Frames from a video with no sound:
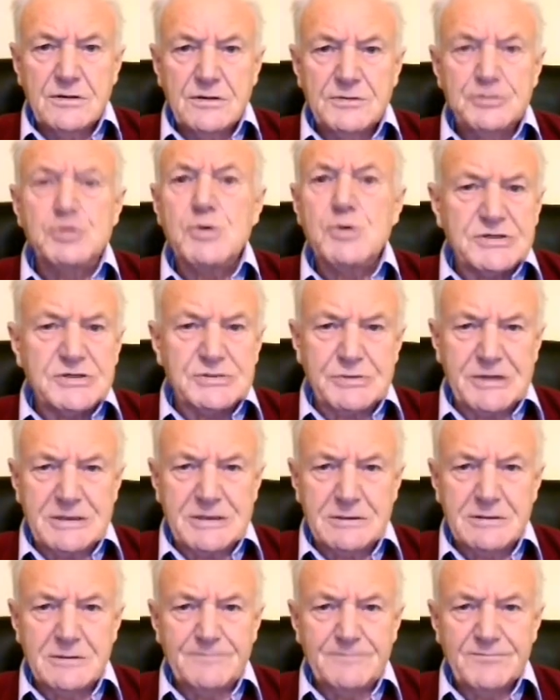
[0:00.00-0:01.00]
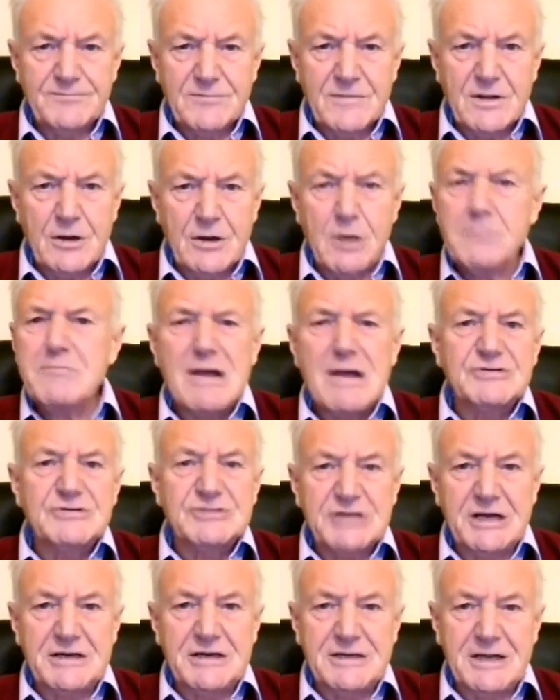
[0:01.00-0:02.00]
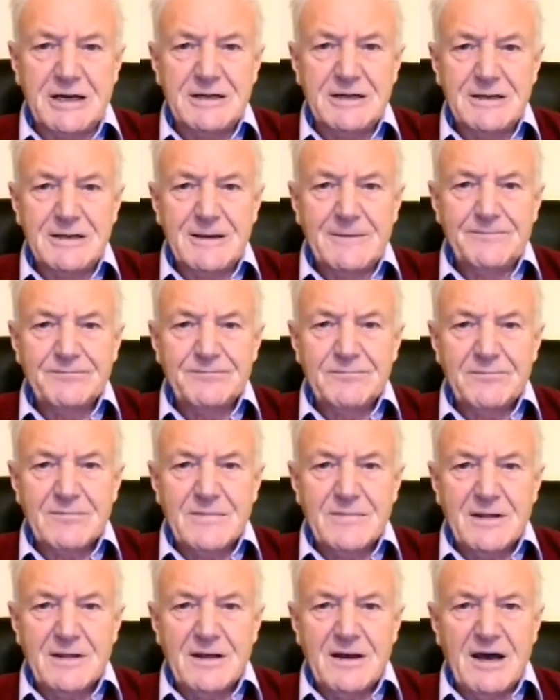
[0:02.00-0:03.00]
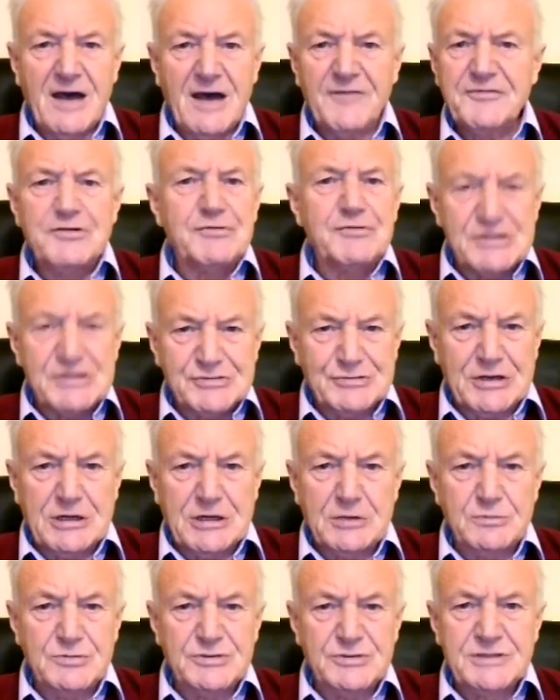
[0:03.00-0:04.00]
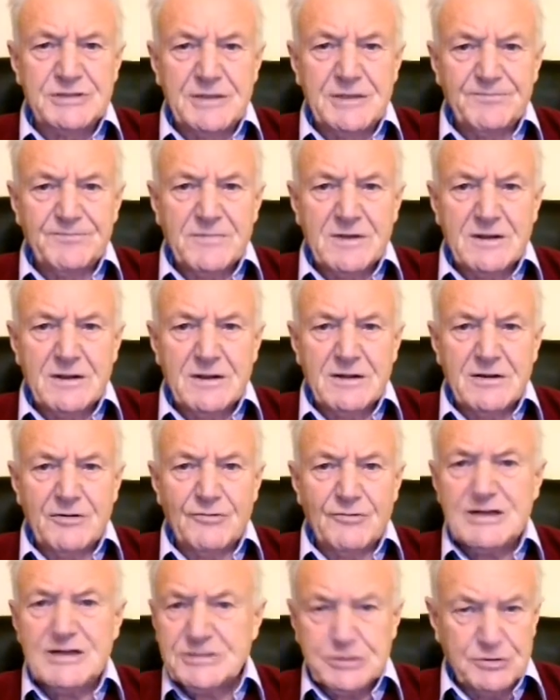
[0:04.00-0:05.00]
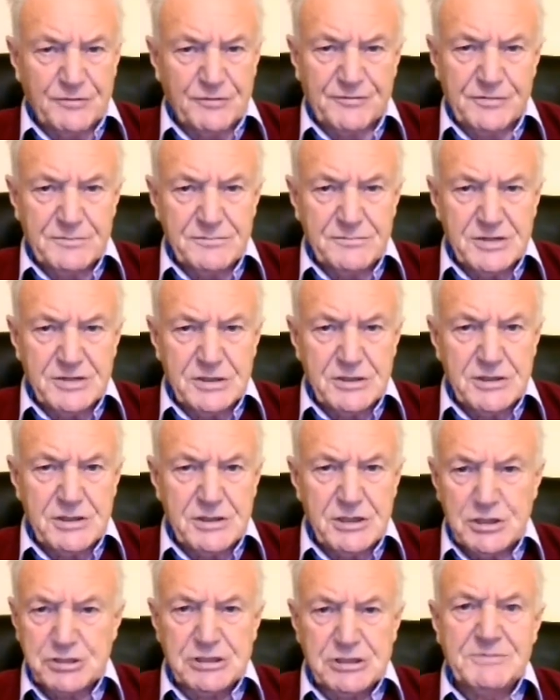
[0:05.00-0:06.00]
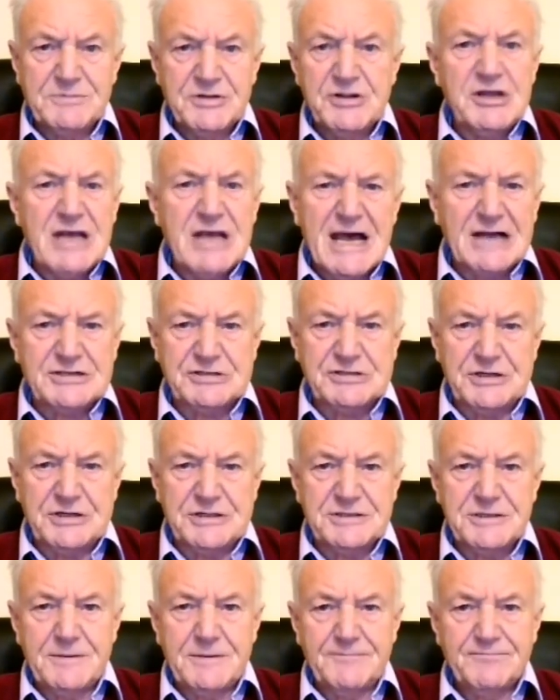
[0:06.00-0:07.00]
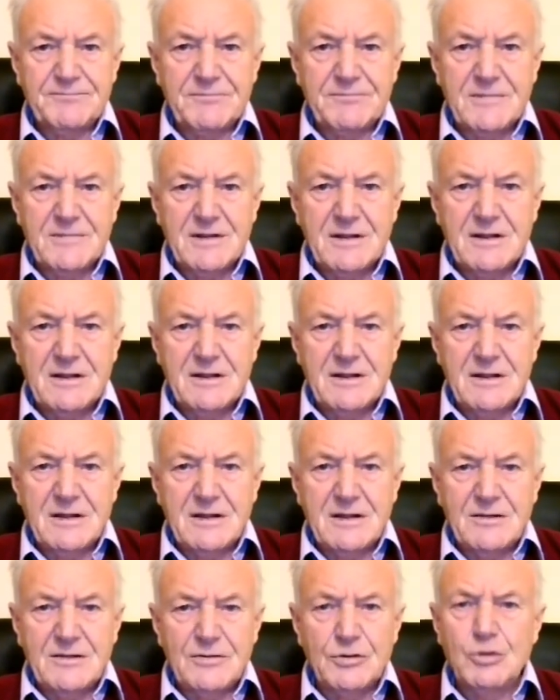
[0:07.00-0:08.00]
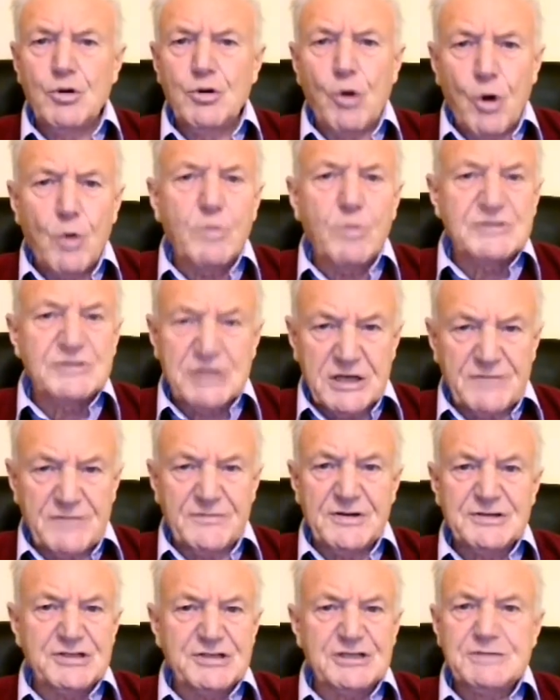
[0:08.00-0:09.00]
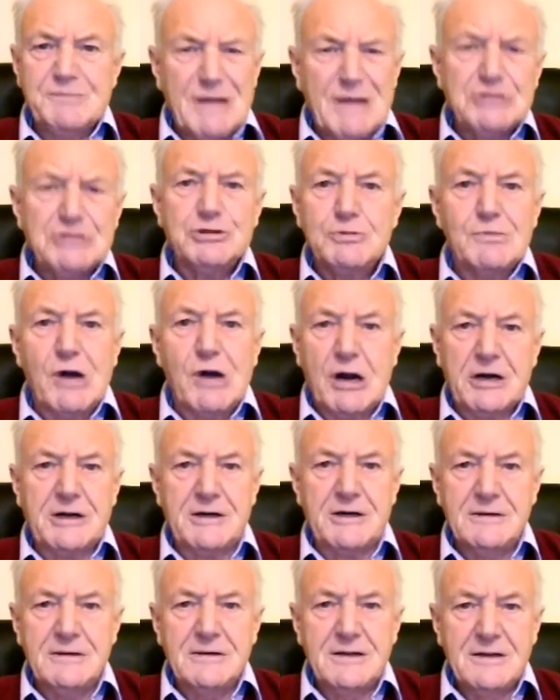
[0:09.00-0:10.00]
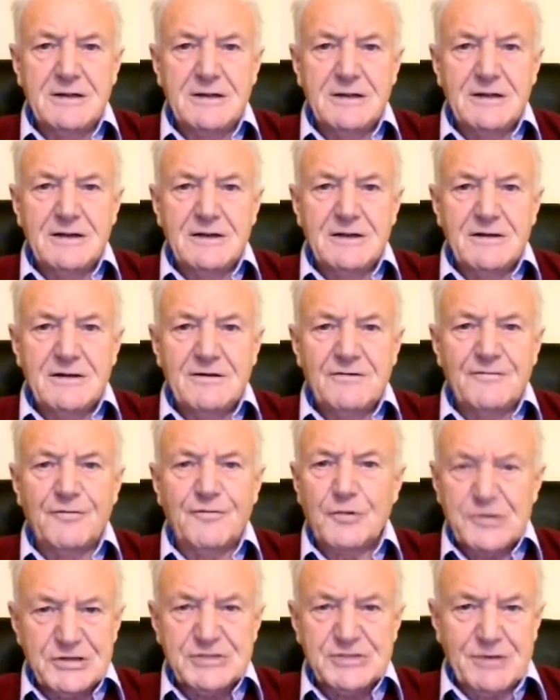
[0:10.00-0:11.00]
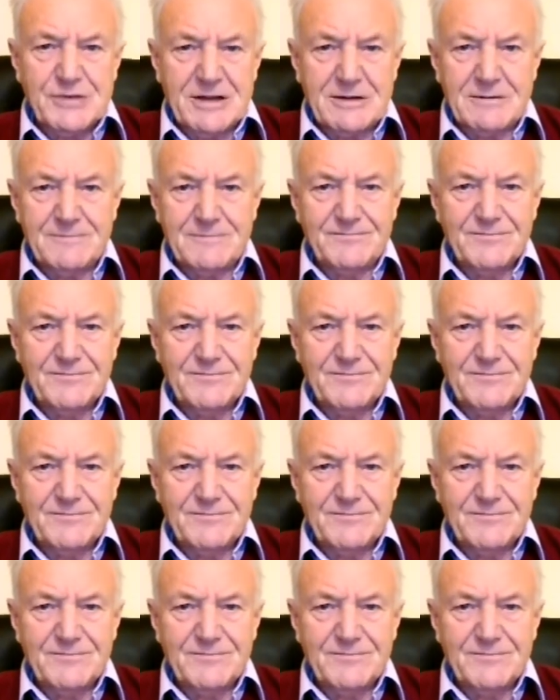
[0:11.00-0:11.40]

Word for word: to Israel on Mount Sinai after Israel was rescued from Egypt in the Exodus. The law was given as a special marker for Israel.